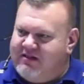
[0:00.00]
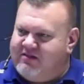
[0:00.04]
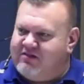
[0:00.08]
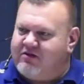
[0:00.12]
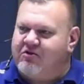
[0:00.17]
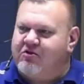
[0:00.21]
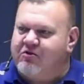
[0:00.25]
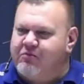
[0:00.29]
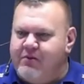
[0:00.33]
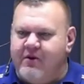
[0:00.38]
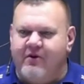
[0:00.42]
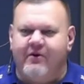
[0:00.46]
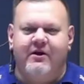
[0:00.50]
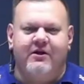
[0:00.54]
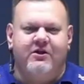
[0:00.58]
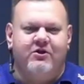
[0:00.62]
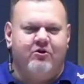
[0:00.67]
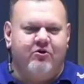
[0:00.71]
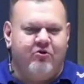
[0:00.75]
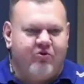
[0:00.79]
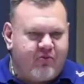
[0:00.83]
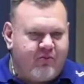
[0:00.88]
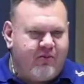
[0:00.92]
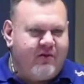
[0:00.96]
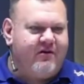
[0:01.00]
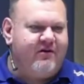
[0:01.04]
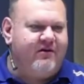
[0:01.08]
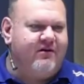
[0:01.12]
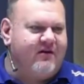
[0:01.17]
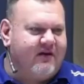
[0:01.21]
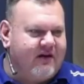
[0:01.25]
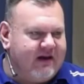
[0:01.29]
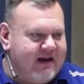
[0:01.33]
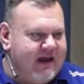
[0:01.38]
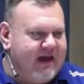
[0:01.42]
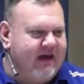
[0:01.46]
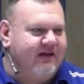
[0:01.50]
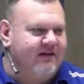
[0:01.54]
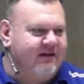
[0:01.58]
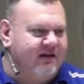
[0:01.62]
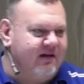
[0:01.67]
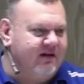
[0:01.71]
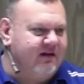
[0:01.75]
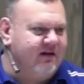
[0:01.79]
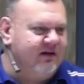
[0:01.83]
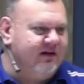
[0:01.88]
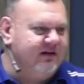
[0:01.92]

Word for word: it's a spirit to spirit connecting.